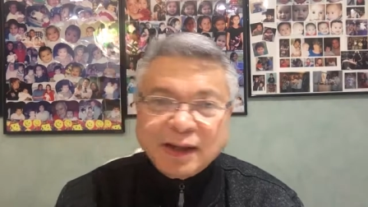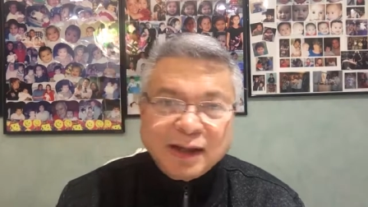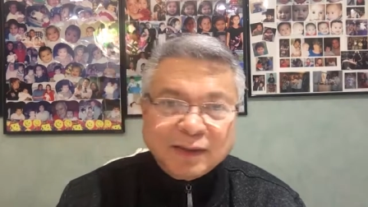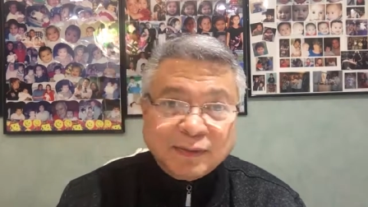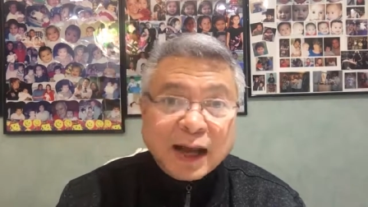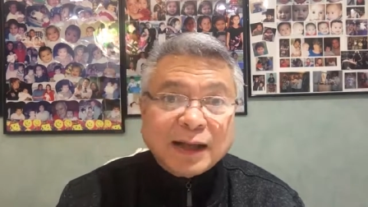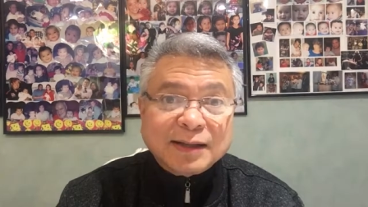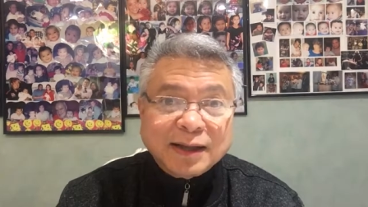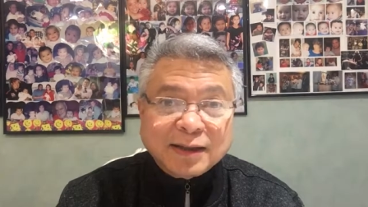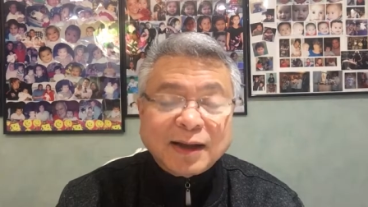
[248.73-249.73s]
that
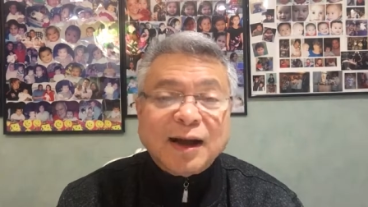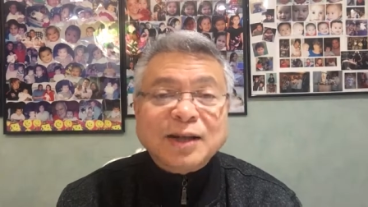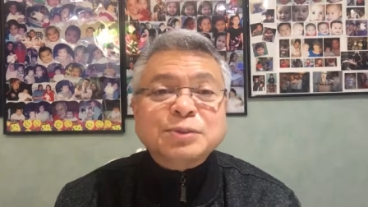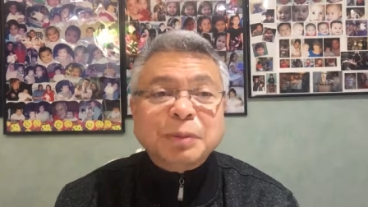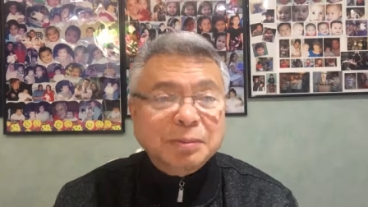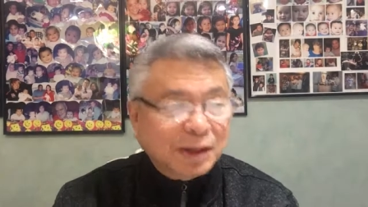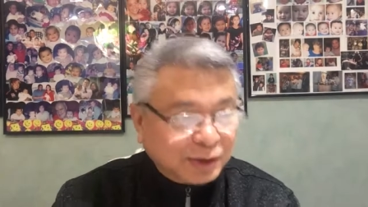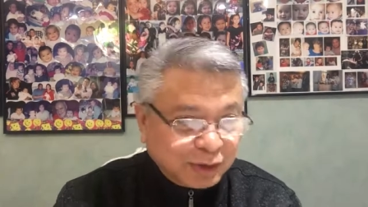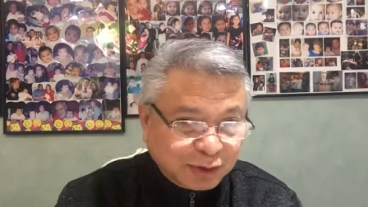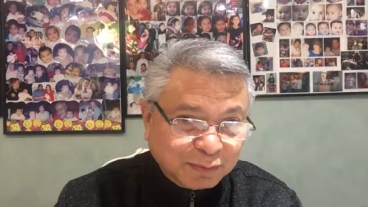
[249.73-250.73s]
the gospel
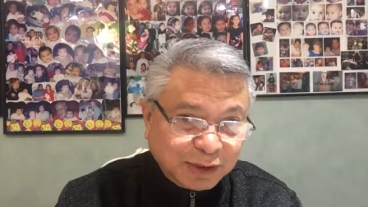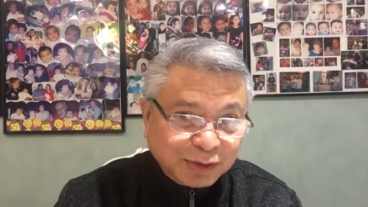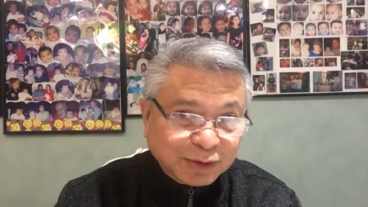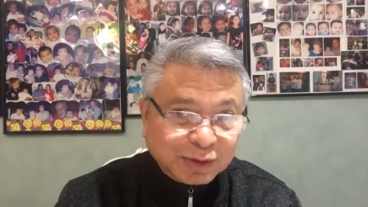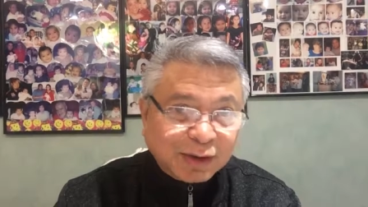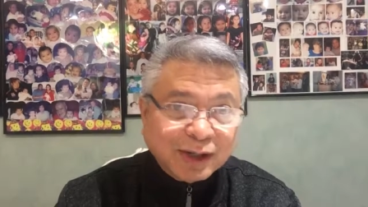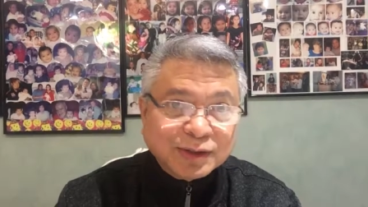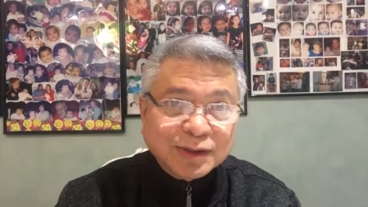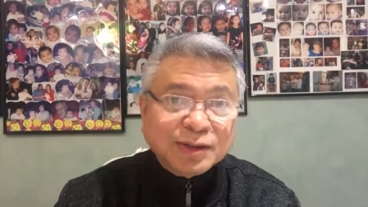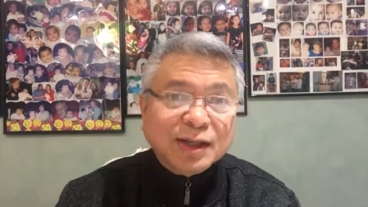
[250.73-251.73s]
message of Jesus Christ
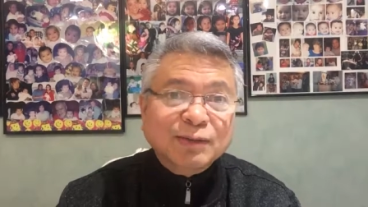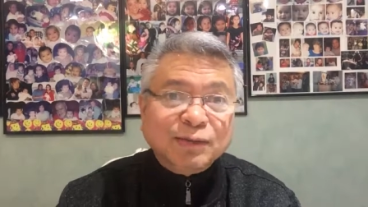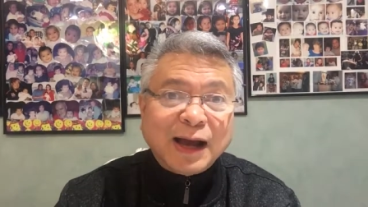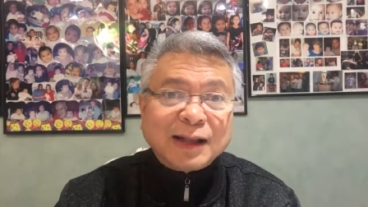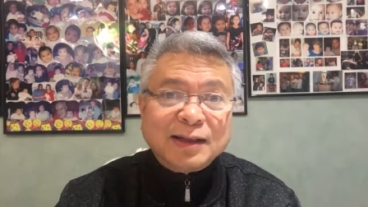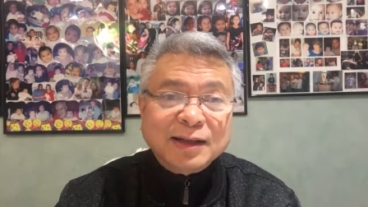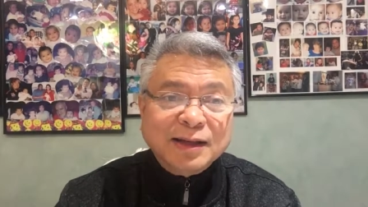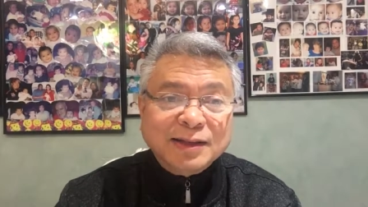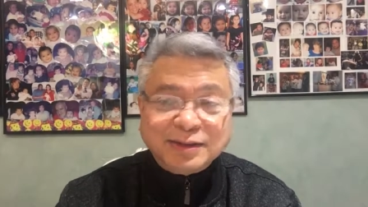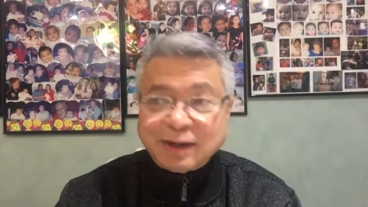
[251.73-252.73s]
is in fact
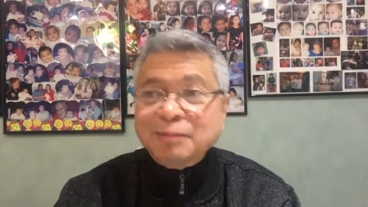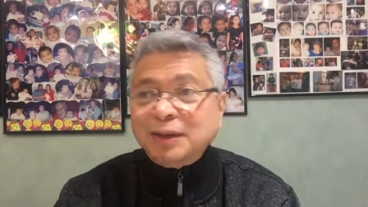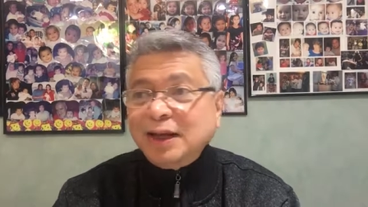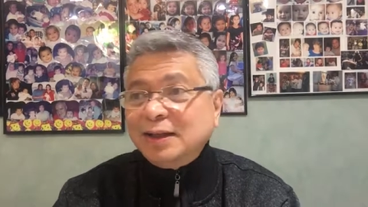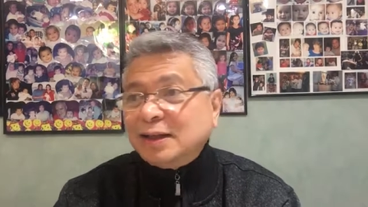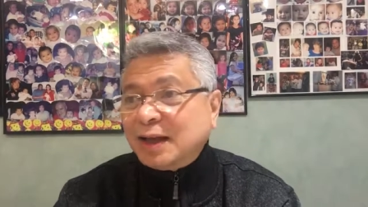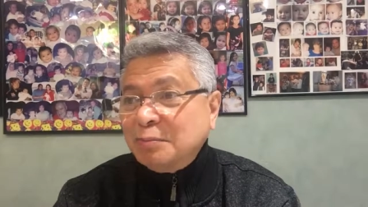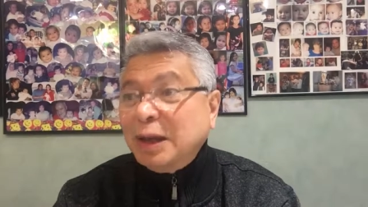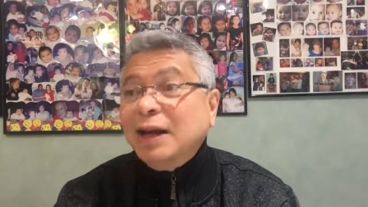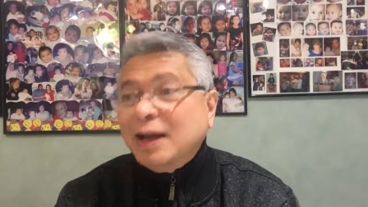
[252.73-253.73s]
something that can
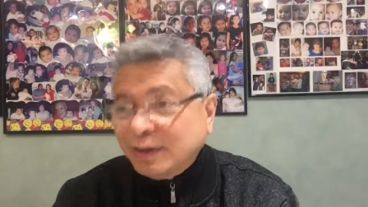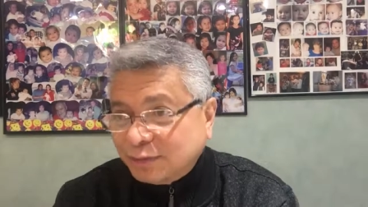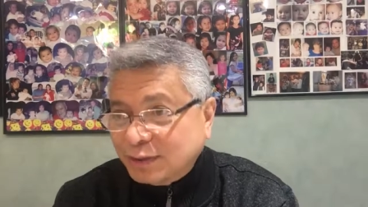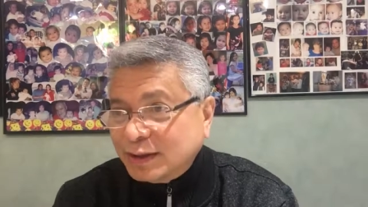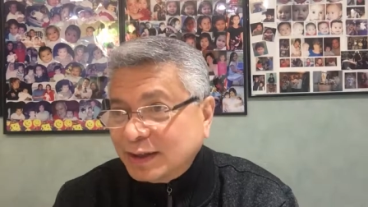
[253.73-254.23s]
be lived,